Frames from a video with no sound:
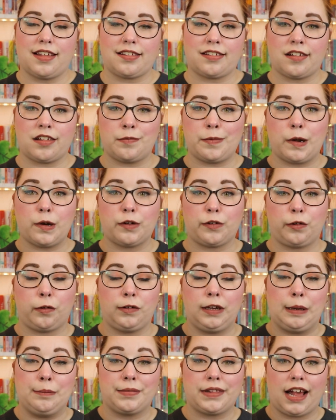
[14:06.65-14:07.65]
This is about a
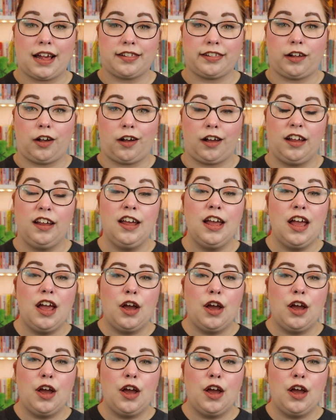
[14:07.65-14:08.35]
girl named Tessa